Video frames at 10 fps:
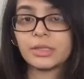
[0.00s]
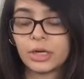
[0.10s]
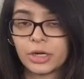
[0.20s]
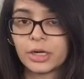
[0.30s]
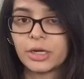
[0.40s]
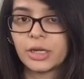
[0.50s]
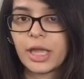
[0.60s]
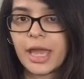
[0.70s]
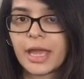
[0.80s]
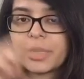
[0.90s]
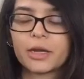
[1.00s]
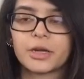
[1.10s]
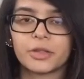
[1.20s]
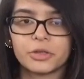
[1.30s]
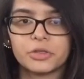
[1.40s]
Her and
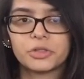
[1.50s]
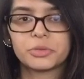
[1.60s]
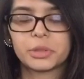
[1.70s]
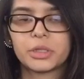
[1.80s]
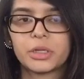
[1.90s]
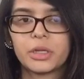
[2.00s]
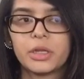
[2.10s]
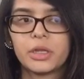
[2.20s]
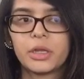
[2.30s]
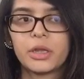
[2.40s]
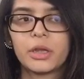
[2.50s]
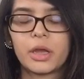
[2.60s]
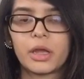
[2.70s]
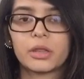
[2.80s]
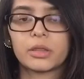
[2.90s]
another YouTuber
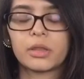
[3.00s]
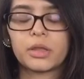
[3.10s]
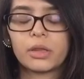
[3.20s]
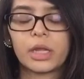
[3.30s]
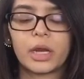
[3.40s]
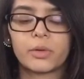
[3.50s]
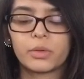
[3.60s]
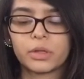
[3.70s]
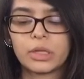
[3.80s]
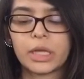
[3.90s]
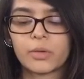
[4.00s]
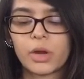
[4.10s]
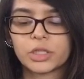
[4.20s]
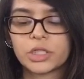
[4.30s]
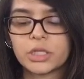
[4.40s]
that I really like
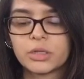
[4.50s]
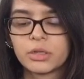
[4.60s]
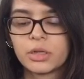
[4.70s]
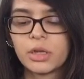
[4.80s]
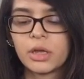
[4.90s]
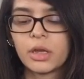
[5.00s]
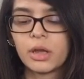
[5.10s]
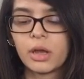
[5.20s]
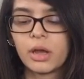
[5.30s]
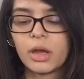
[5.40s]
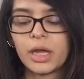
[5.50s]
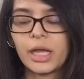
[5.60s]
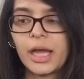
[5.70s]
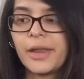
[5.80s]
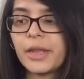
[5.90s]
watching,
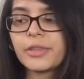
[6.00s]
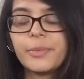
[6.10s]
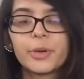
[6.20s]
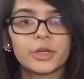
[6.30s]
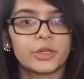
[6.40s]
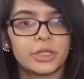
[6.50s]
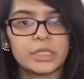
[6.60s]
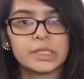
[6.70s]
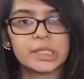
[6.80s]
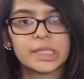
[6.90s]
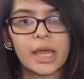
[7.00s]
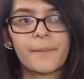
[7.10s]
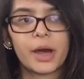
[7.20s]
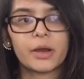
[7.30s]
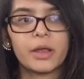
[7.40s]
I had nothing but good things to say
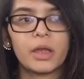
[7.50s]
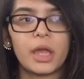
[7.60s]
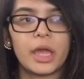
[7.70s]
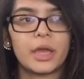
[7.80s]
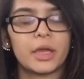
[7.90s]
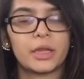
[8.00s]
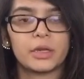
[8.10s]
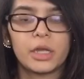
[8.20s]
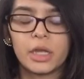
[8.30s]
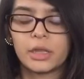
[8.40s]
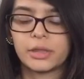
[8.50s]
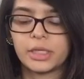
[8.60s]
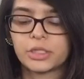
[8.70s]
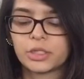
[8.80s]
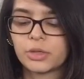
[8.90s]
about it, and
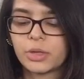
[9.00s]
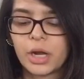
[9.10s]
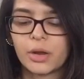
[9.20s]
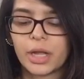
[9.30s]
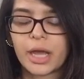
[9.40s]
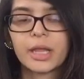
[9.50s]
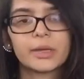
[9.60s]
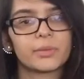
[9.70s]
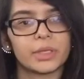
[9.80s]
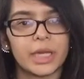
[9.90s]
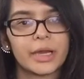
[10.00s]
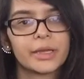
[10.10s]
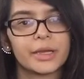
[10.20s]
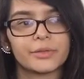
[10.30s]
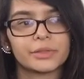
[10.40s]
they showed how it had like really high
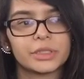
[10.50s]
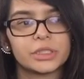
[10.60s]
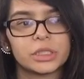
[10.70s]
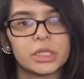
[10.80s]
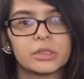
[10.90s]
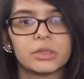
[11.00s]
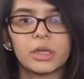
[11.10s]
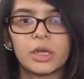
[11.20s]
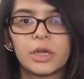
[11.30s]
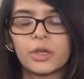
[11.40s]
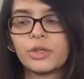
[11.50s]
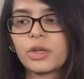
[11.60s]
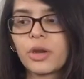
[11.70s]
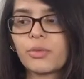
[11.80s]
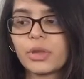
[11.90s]
coverage, and you
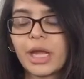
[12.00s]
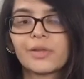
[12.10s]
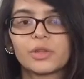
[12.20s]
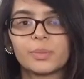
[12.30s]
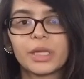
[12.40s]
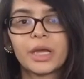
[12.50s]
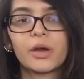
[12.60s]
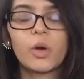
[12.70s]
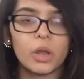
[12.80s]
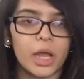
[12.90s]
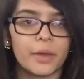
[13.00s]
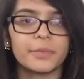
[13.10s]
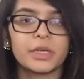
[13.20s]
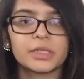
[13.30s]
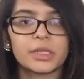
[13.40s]
didn't really have to apply a whole lot
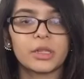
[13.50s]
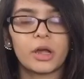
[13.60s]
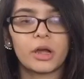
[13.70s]
because a